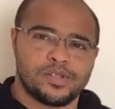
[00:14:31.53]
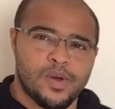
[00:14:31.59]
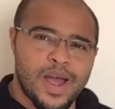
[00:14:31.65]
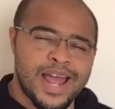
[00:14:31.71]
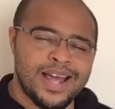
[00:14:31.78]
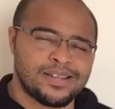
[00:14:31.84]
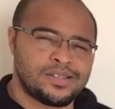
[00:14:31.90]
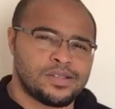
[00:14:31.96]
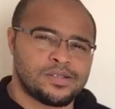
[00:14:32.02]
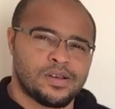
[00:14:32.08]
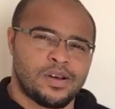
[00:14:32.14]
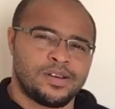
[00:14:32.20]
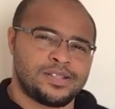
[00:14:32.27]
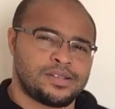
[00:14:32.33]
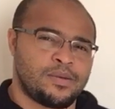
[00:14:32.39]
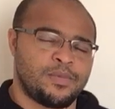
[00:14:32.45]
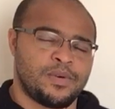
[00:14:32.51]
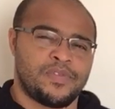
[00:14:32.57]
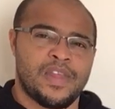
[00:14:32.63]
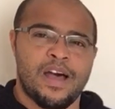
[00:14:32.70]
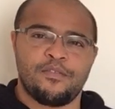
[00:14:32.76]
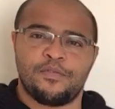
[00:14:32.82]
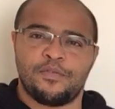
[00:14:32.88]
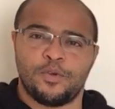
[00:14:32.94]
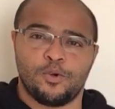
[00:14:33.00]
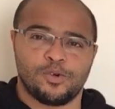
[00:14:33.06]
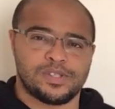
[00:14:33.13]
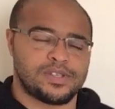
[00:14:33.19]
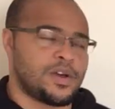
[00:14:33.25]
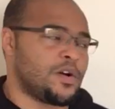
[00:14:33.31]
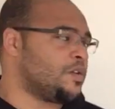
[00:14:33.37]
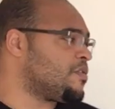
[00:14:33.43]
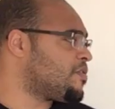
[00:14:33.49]
So exercise some of that for
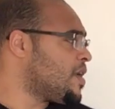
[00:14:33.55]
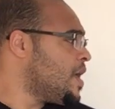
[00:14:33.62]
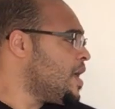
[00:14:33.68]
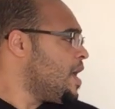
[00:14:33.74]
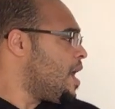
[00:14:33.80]
yourself.